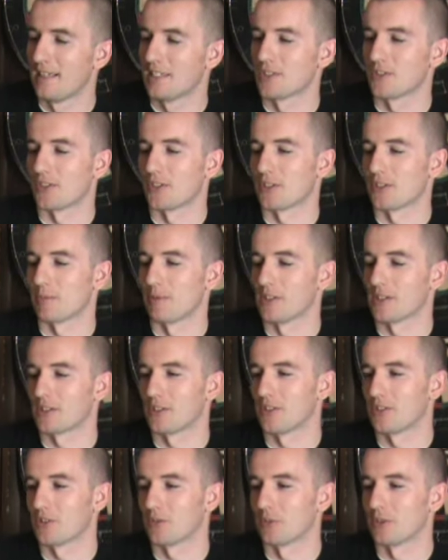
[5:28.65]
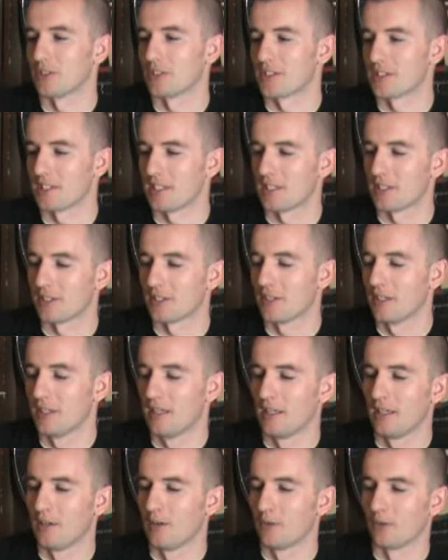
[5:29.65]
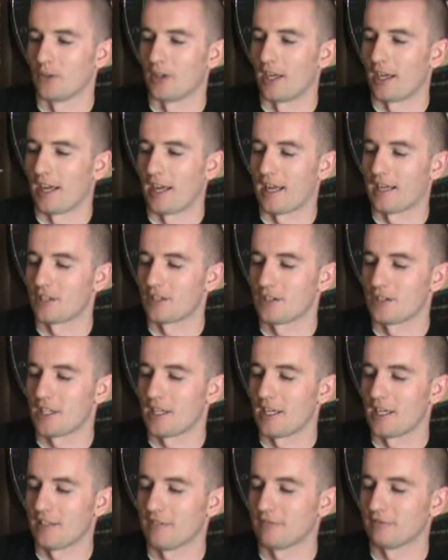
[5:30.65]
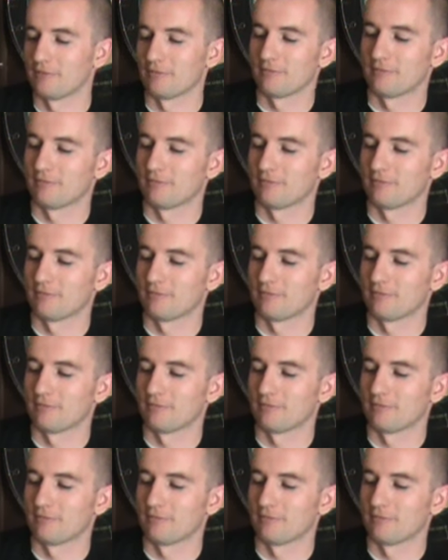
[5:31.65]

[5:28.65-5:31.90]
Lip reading: as far as smells go, so we're going to see here. We're going to agitate.